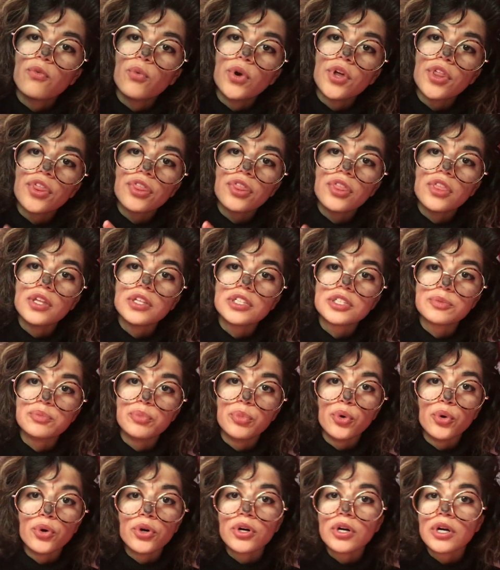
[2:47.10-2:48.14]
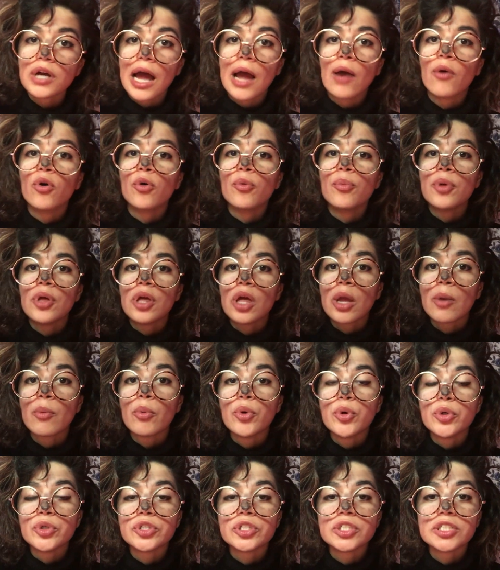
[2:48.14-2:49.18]
With this book, I will be
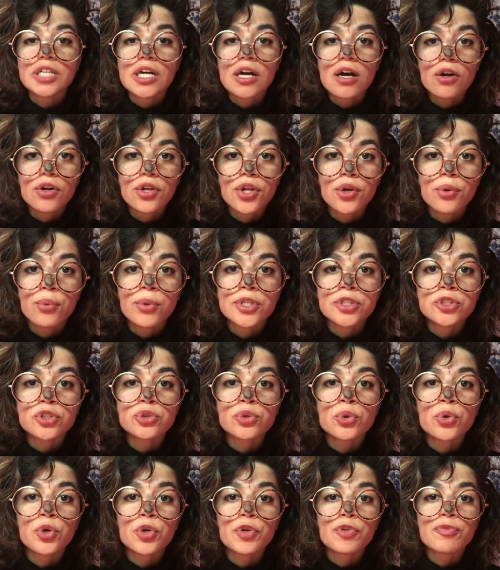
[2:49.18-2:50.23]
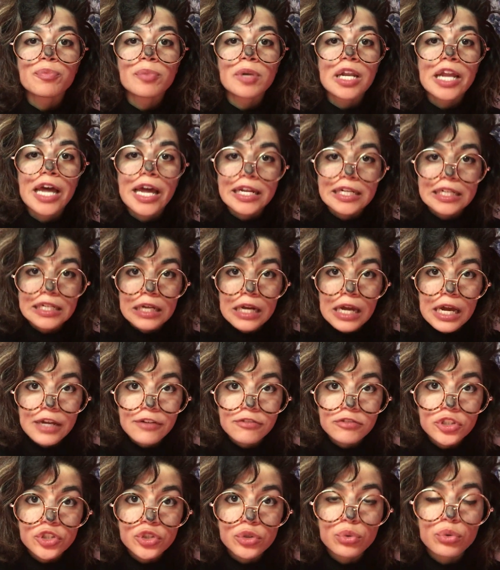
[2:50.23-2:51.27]
able to tell you what sort of plant
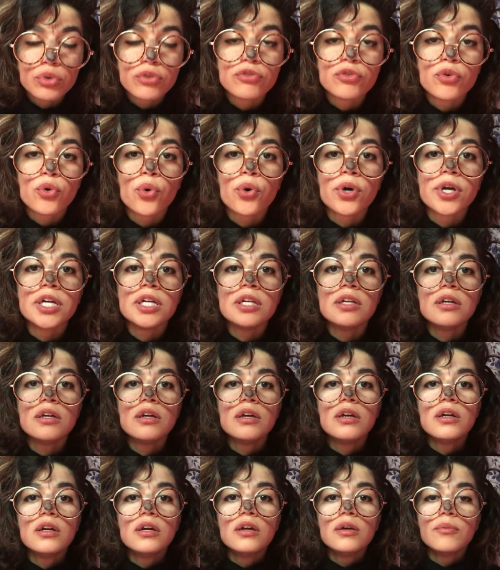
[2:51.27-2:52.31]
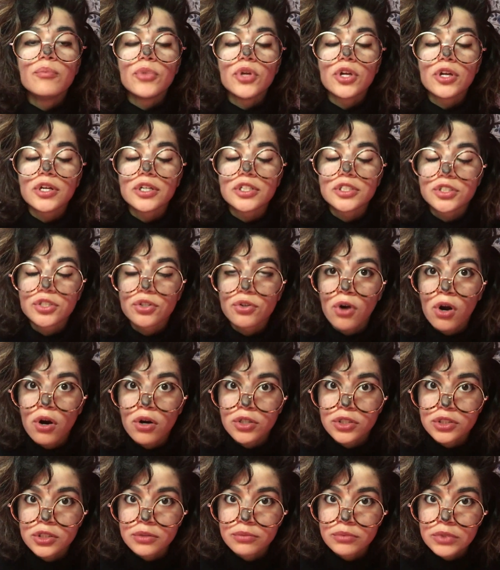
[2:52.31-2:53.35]
life to avoid because there
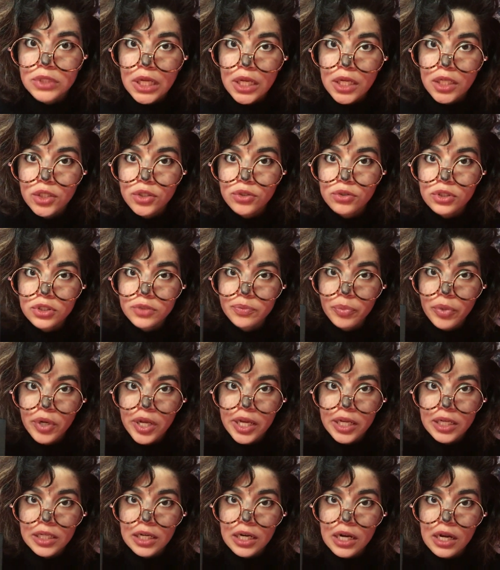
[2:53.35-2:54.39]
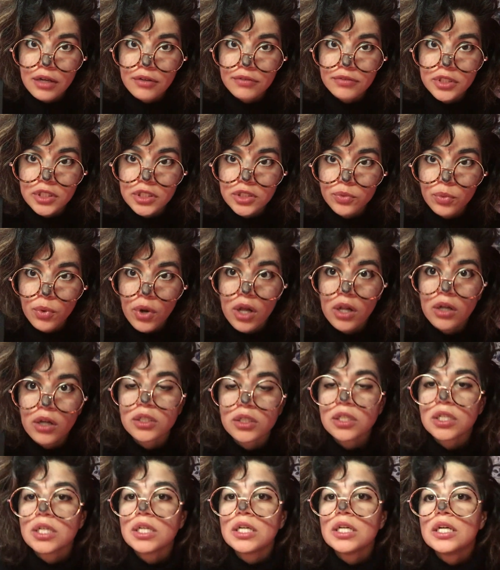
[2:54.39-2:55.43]
are some dangerous plant life as well
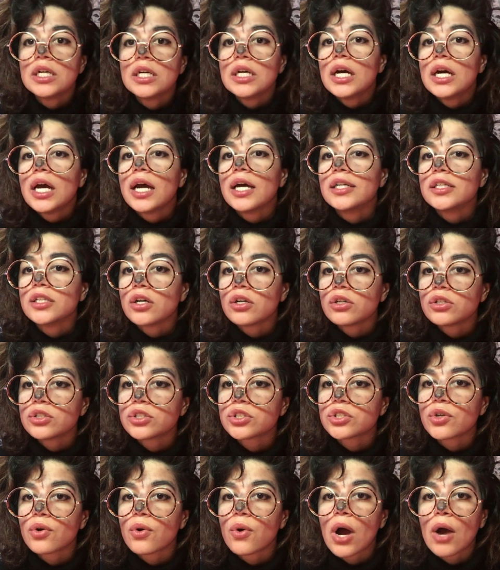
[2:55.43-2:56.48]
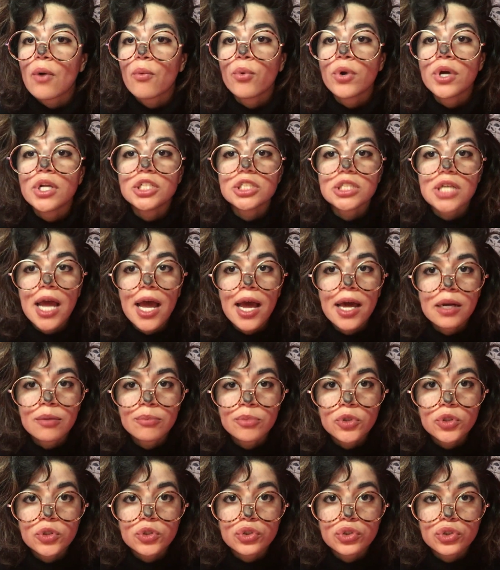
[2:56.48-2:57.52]
and also which
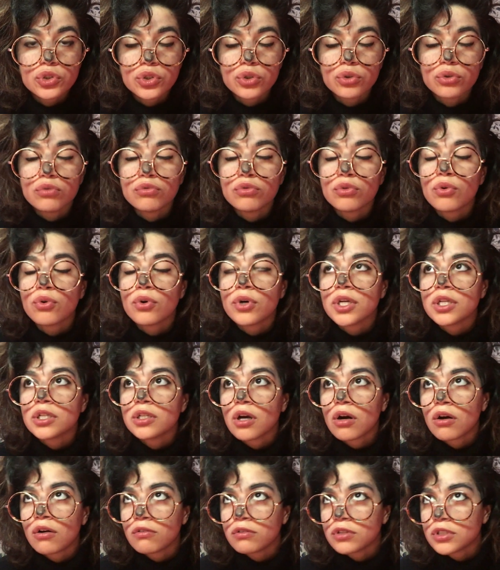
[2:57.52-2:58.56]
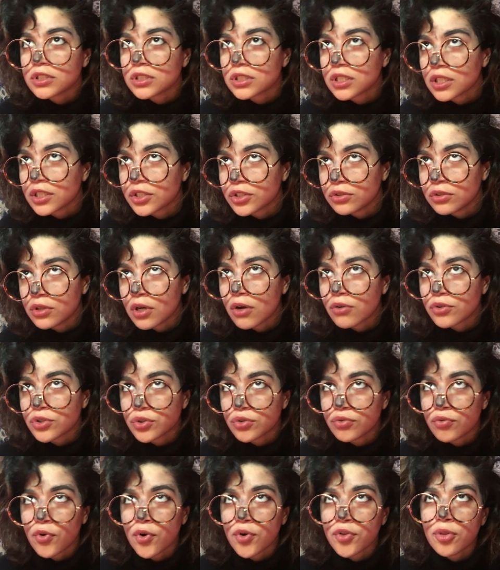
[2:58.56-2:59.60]
animals to avoid. Obviously, you know
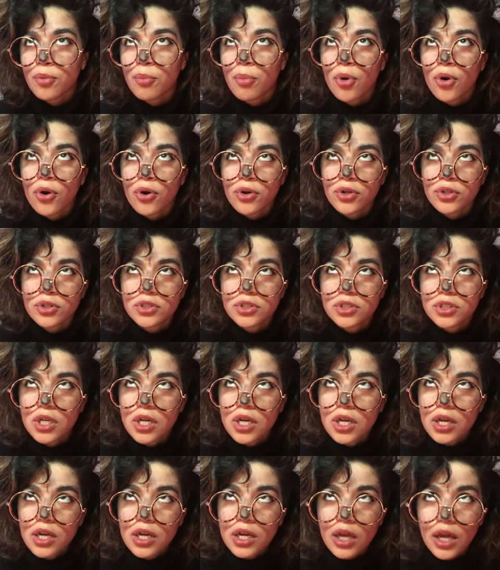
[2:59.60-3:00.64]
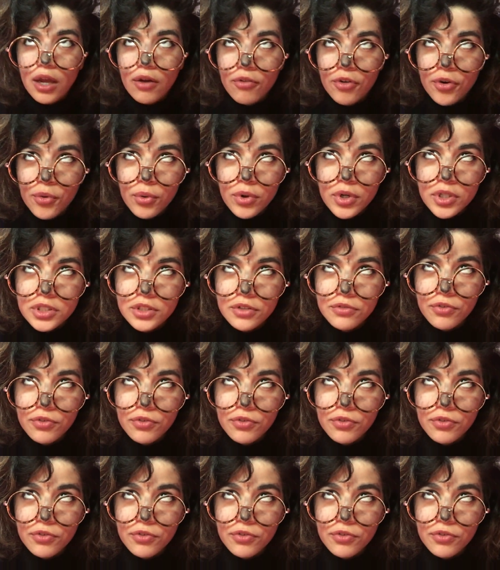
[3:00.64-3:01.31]
to avoid the birds. Everyone is